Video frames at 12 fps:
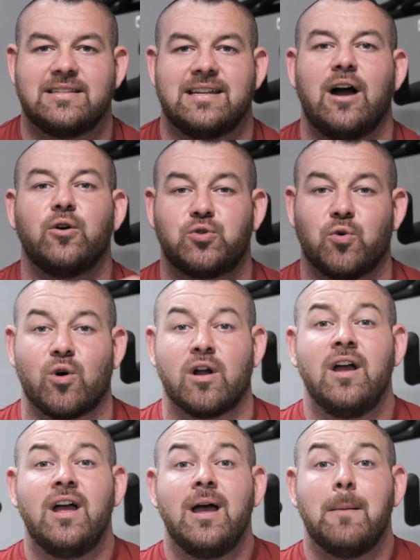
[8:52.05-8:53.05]
It's an
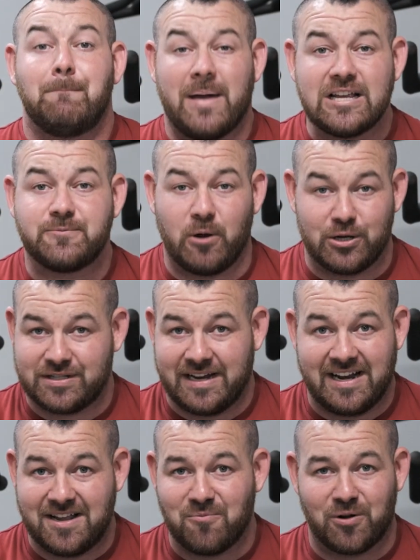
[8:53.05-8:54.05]
outdoor baseball
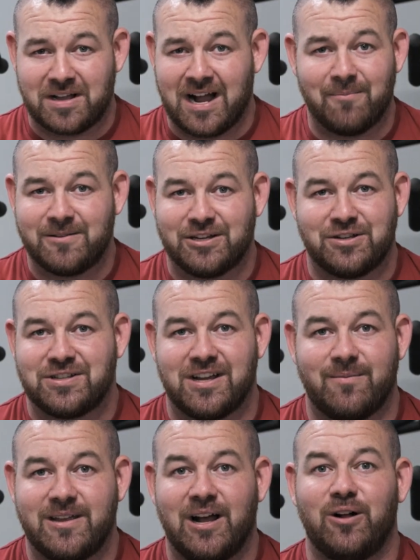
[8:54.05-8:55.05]
stadium where the competition is
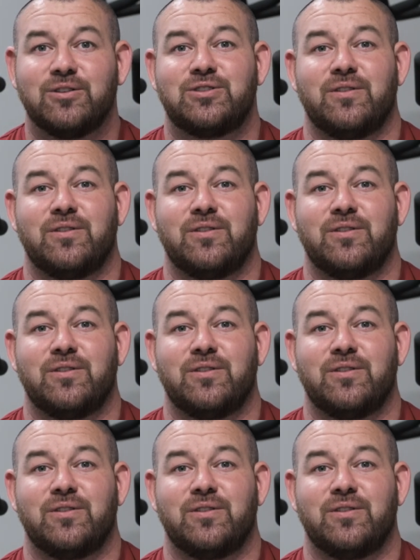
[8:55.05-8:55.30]
going to be held.